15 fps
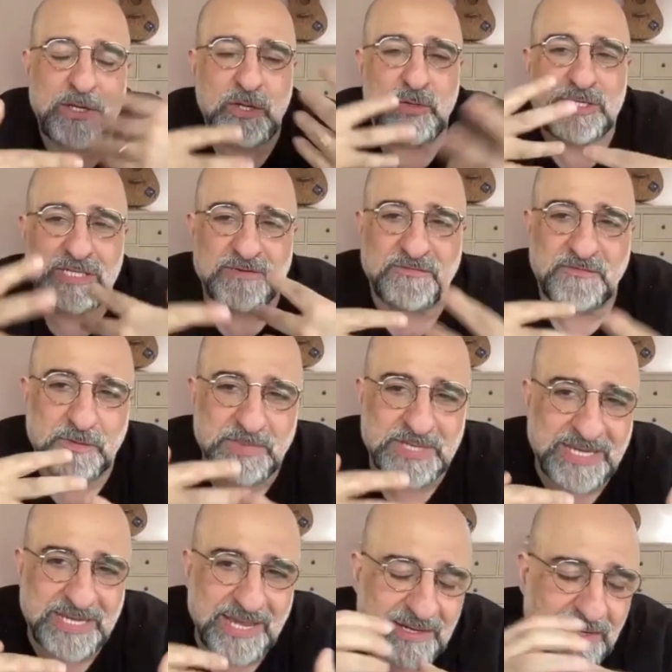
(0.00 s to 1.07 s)
you see a film
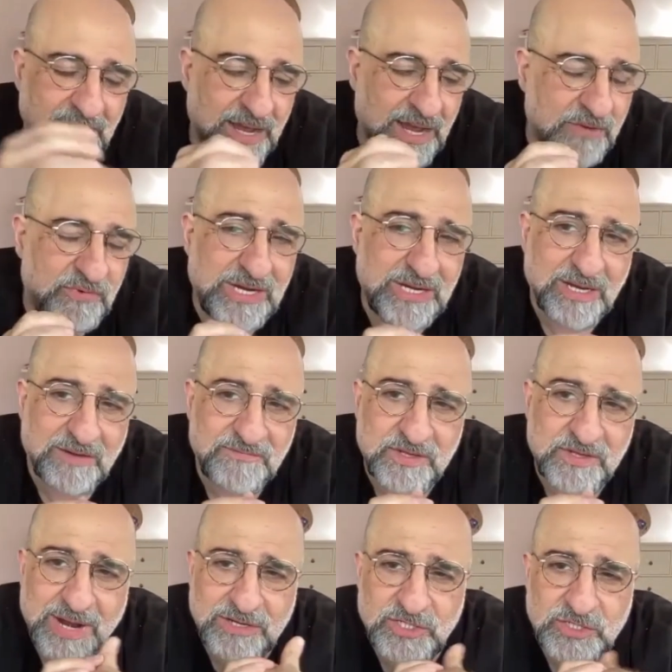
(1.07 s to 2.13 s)
again. Like, I really love The
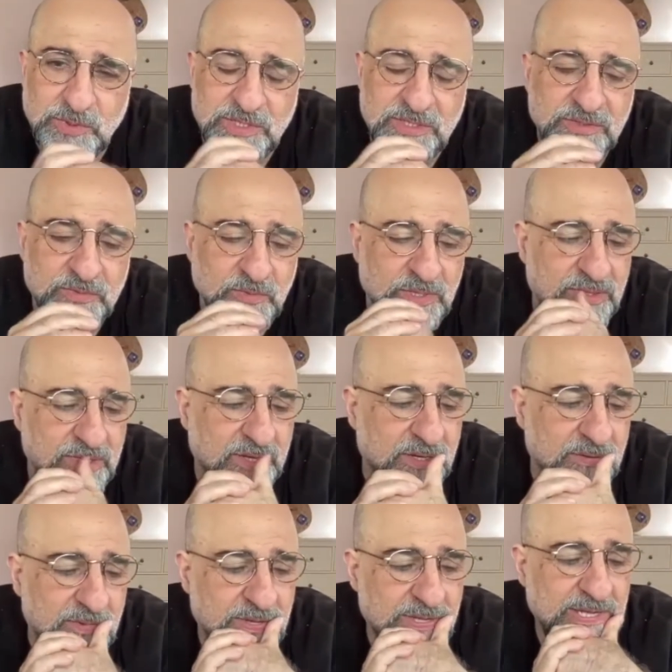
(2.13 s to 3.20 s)
Graduate with
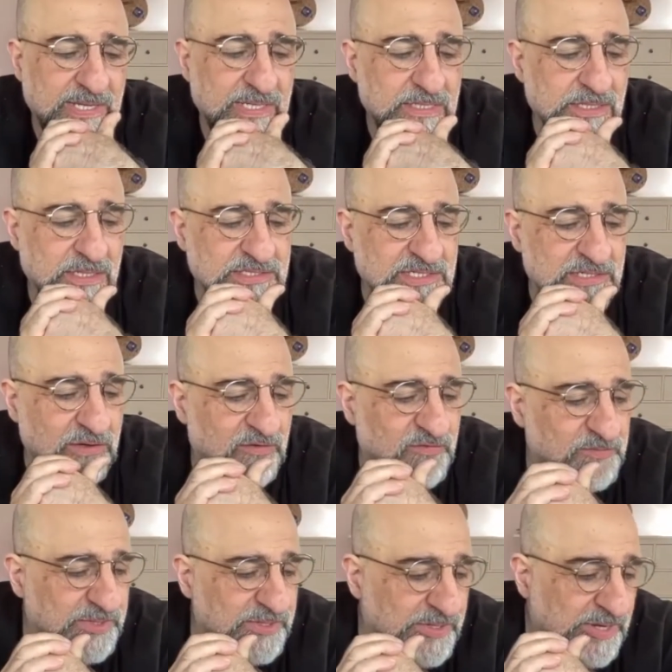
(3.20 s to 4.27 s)
Dustin
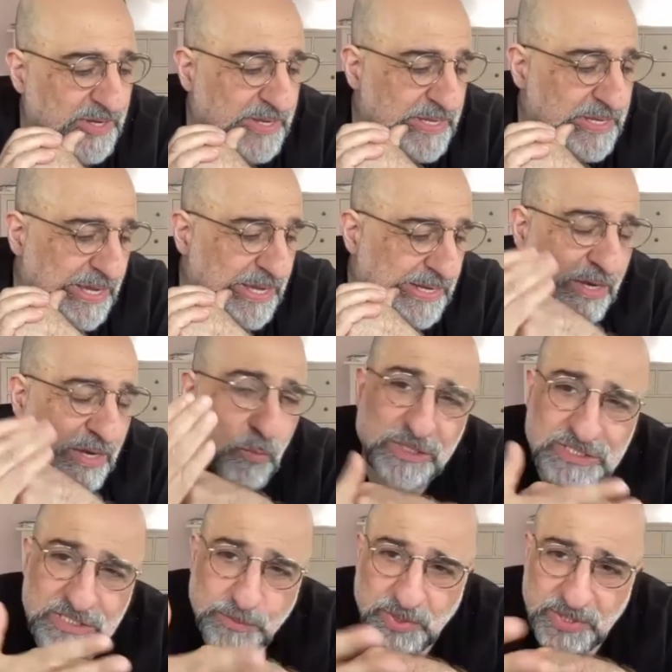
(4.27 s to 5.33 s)
Hoffman, and I
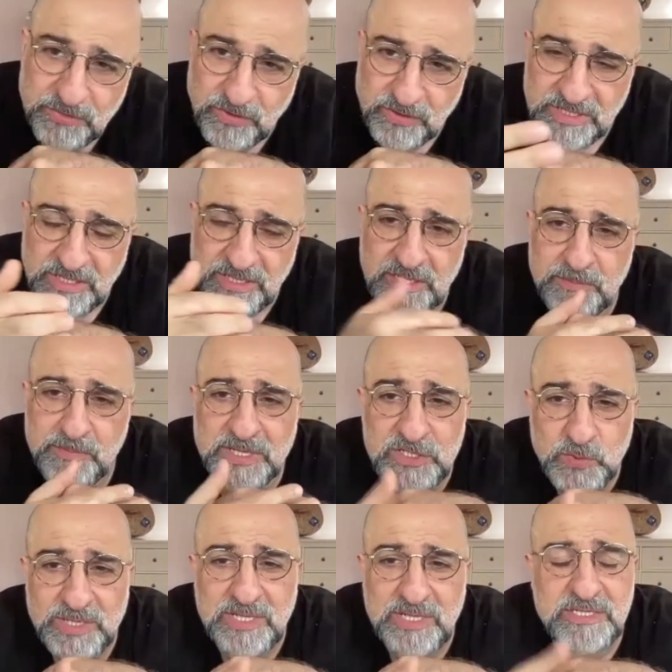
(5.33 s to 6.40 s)
watched it periodically in my
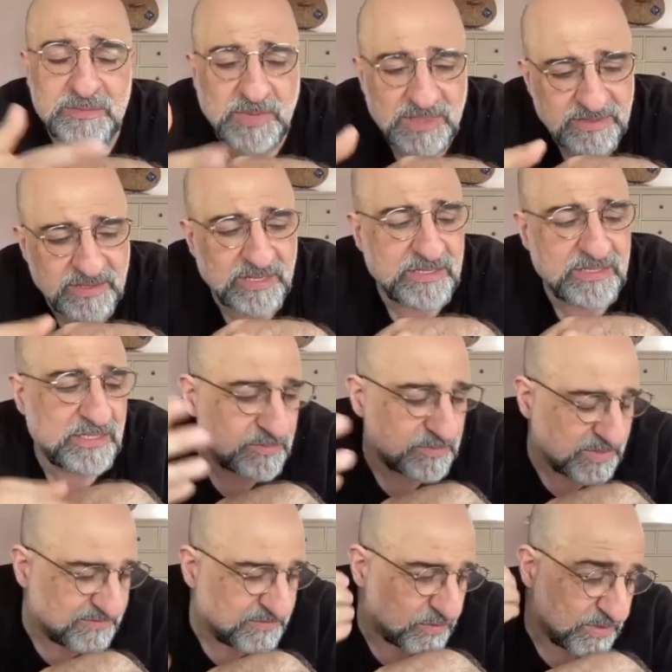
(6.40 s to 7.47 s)
20s and my 30s and
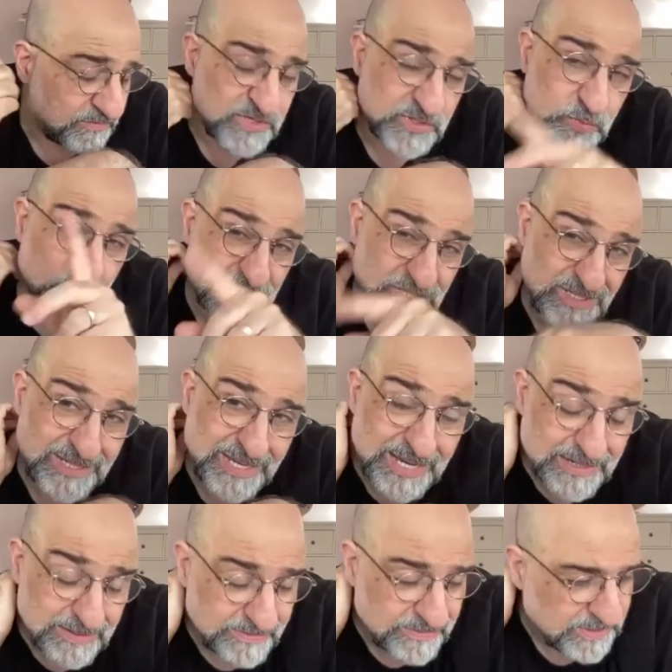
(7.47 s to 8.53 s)
my 40s. I've just watched it
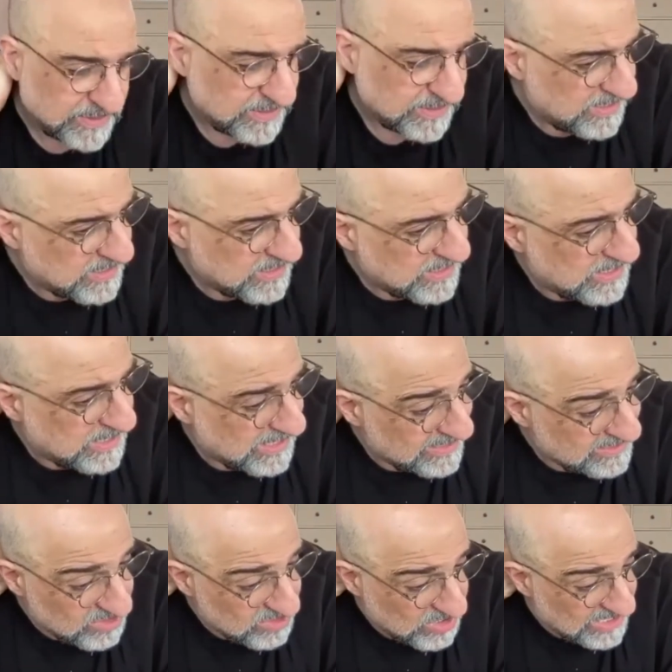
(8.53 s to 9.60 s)
again.
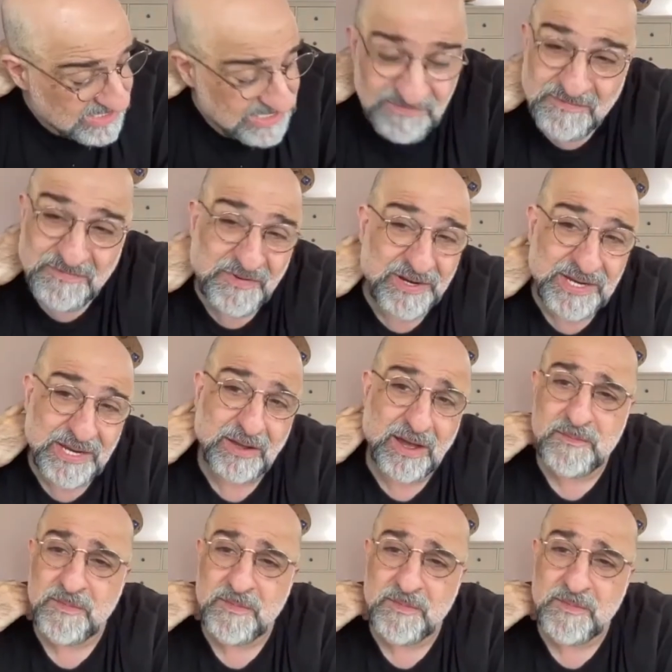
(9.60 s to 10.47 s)
It's even funnier.